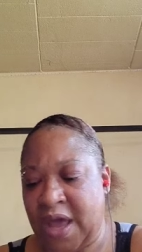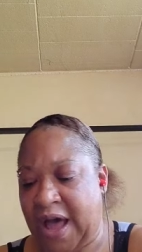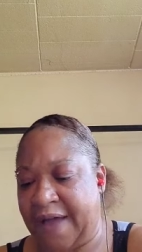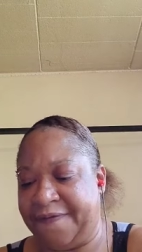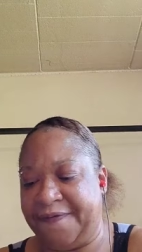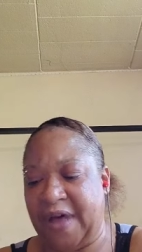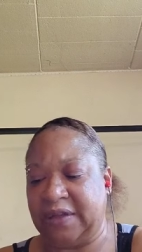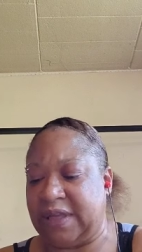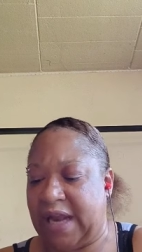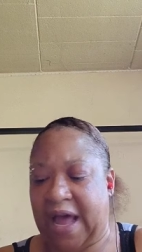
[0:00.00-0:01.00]
I
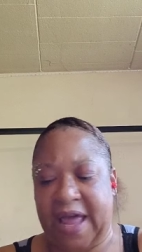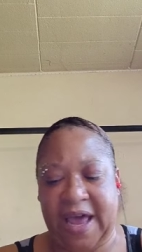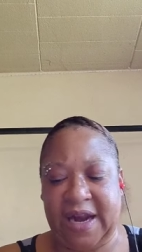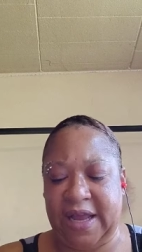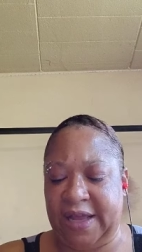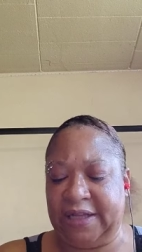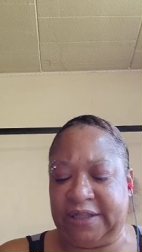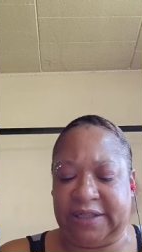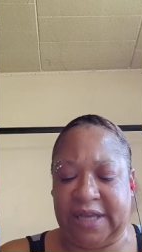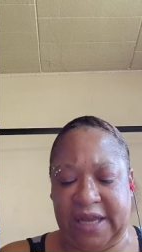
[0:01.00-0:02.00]
felt it. I had an
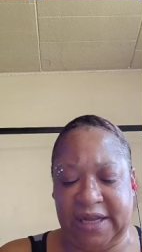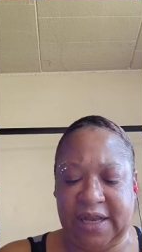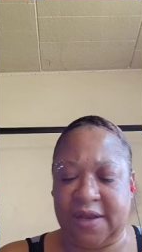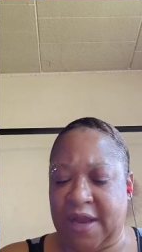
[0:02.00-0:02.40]
instinct.